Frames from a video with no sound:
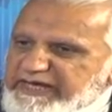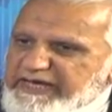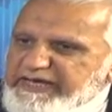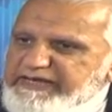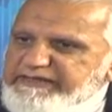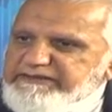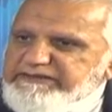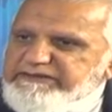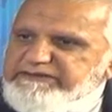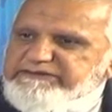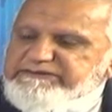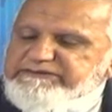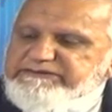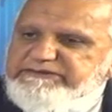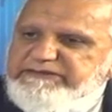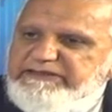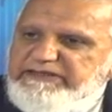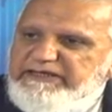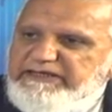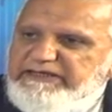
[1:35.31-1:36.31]
and
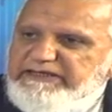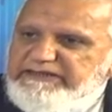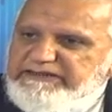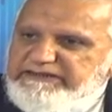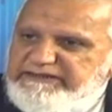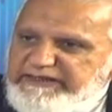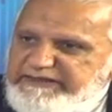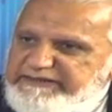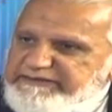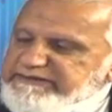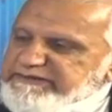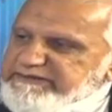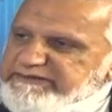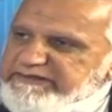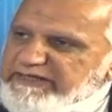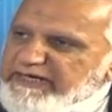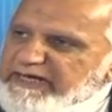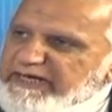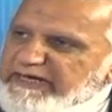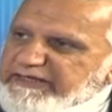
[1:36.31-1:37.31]
it's right in
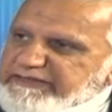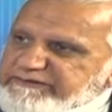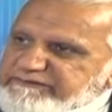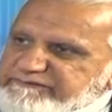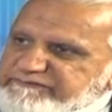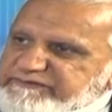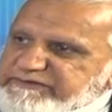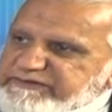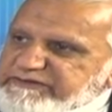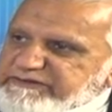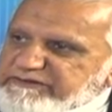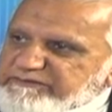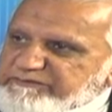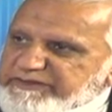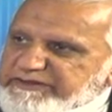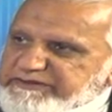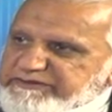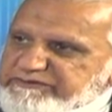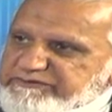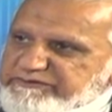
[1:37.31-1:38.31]
the heart of the
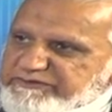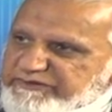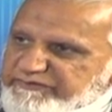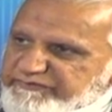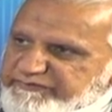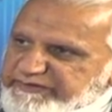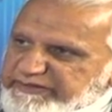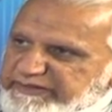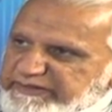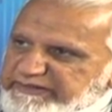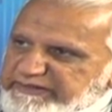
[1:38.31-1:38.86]
tomato growing